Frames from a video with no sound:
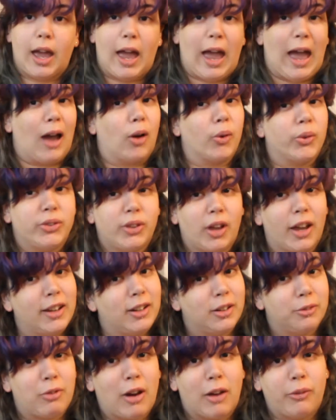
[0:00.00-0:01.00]
Outside
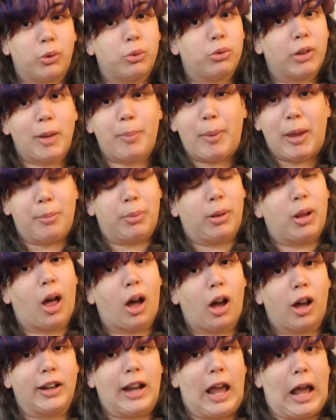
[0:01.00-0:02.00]
of Ravelry, people
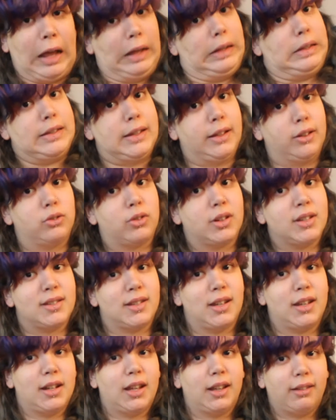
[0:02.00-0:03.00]
aren't as
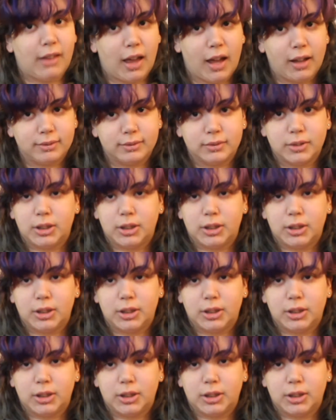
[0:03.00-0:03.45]
interested in that.